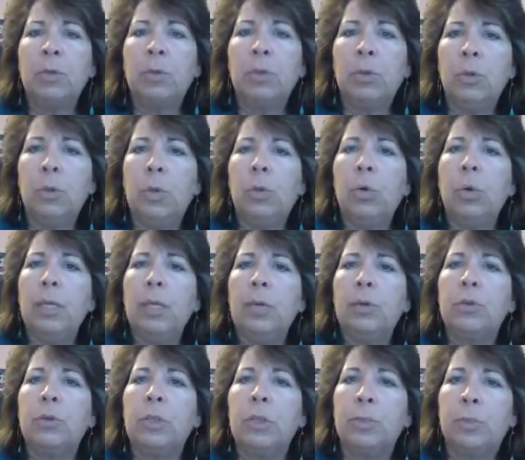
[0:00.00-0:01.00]
to your
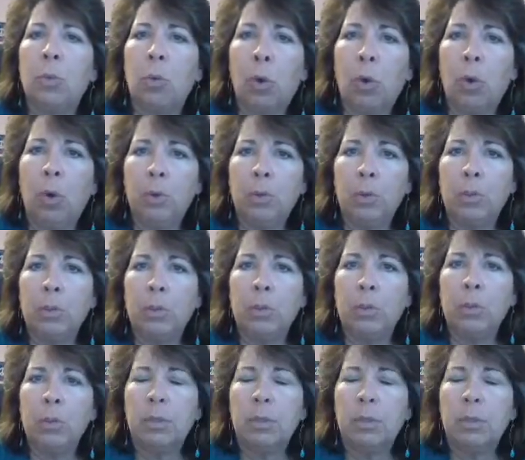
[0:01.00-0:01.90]
leadership roles.